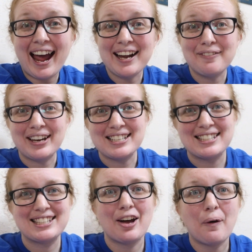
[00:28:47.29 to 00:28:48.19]
Anyways,
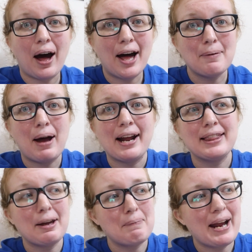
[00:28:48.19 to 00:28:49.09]
so I
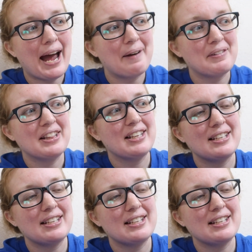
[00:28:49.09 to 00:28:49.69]
thought by having